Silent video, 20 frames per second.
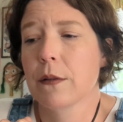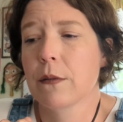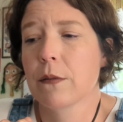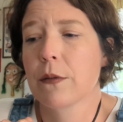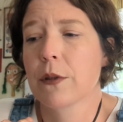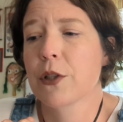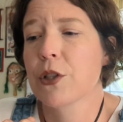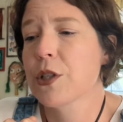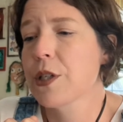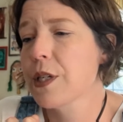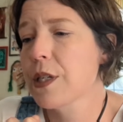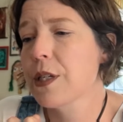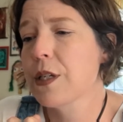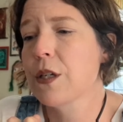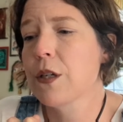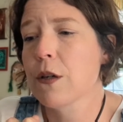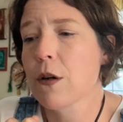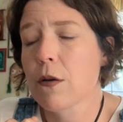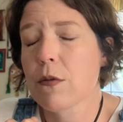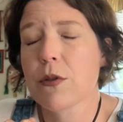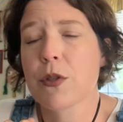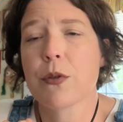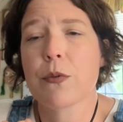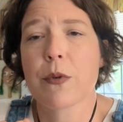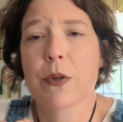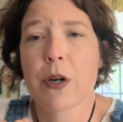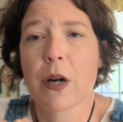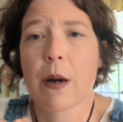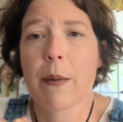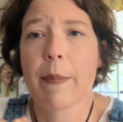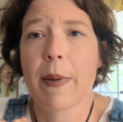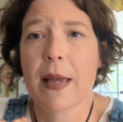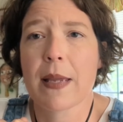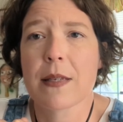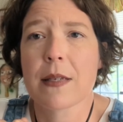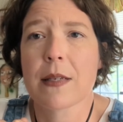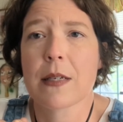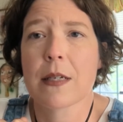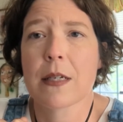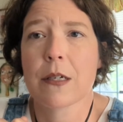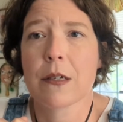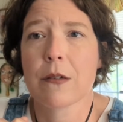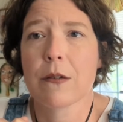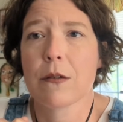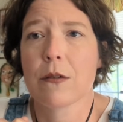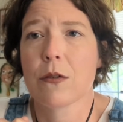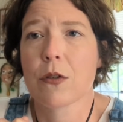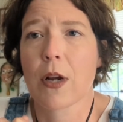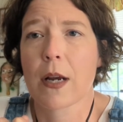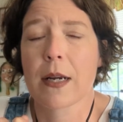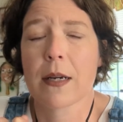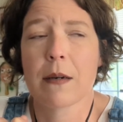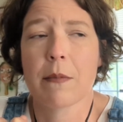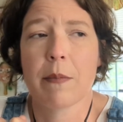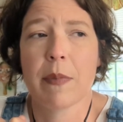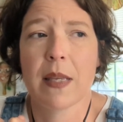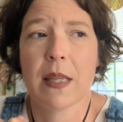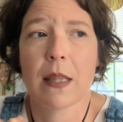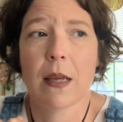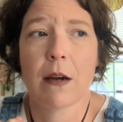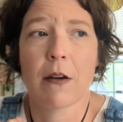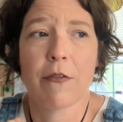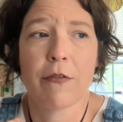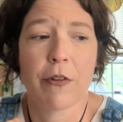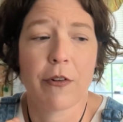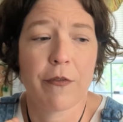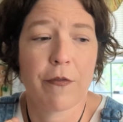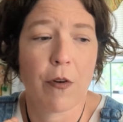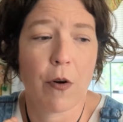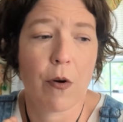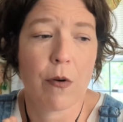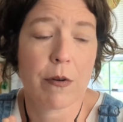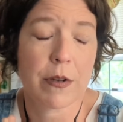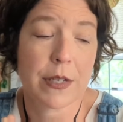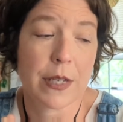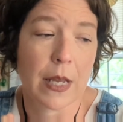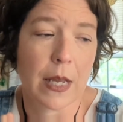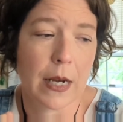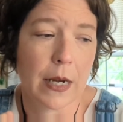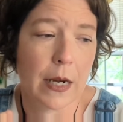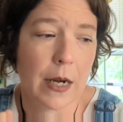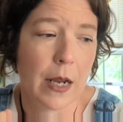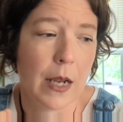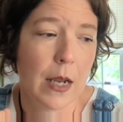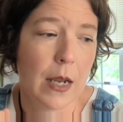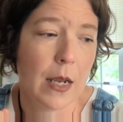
we're just doing our best to try to be there for folks and